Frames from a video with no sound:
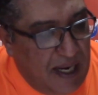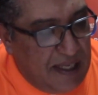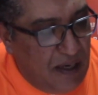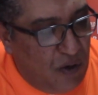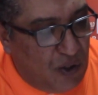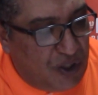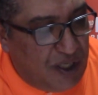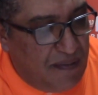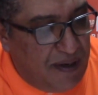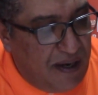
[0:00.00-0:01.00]
And then horse
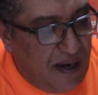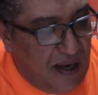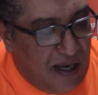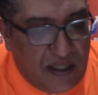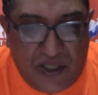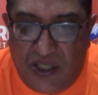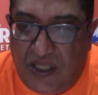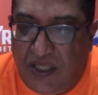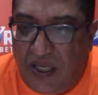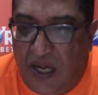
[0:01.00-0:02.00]
number 9
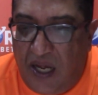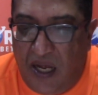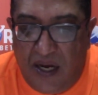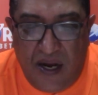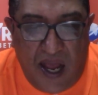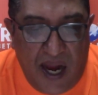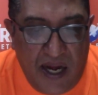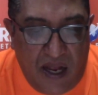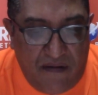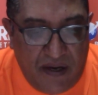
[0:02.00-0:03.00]

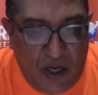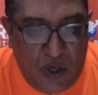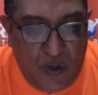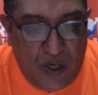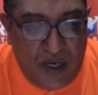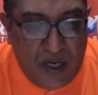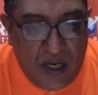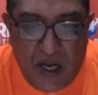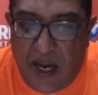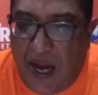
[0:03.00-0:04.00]
I've included
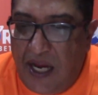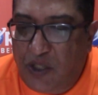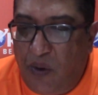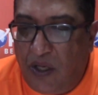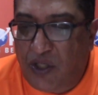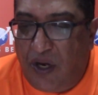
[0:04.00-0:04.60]
as well.